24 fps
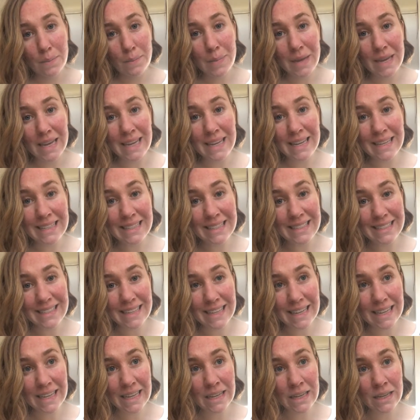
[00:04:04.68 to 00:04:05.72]
Being
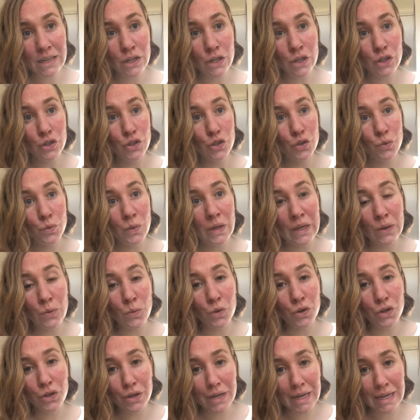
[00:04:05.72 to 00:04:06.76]
seen, doing
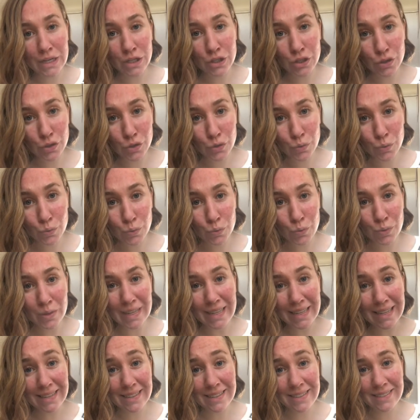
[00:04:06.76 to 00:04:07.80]
what you need to do
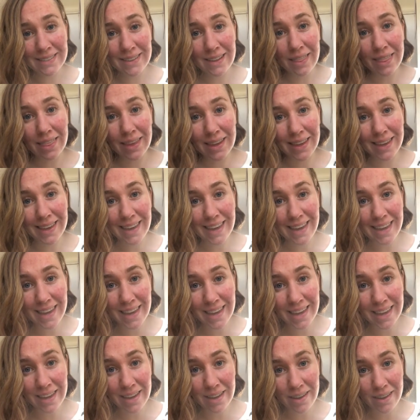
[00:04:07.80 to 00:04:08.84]
is the
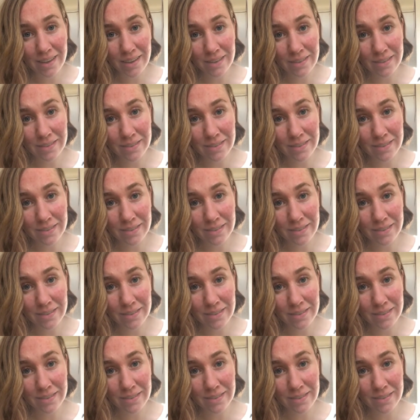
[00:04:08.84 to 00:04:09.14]
key.